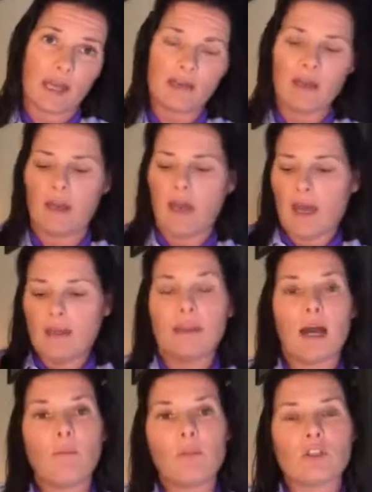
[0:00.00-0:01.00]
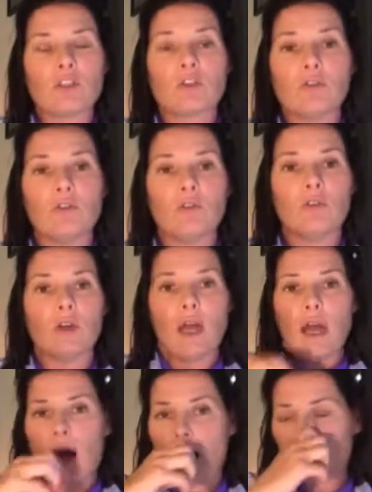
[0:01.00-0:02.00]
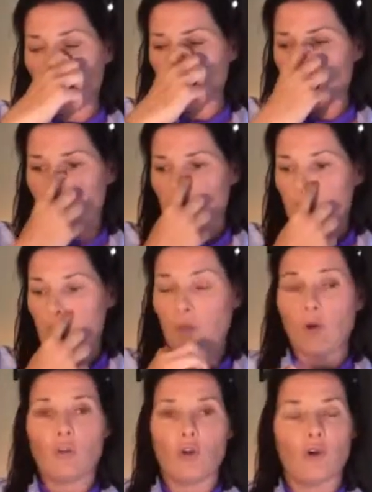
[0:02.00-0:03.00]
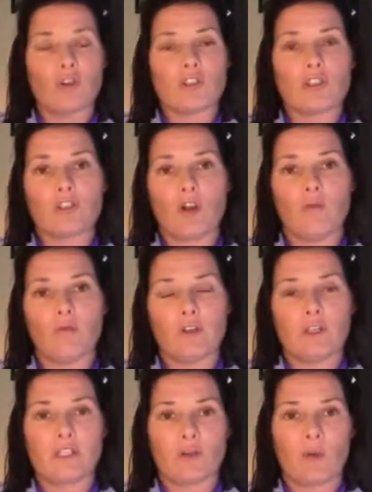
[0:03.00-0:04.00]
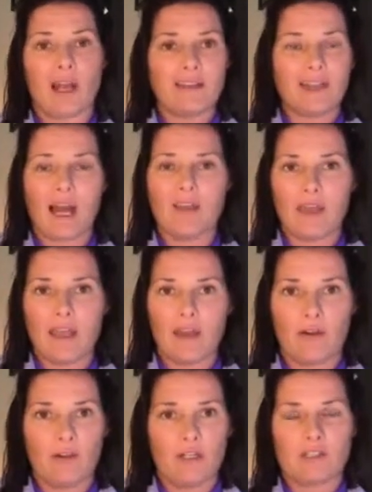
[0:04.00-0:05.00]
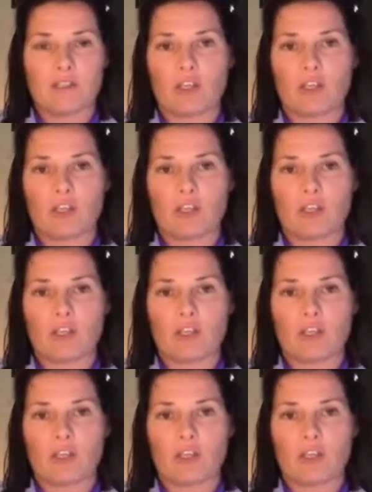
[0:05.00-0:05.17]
head. Number two, um, build the horse's confidence around other areas.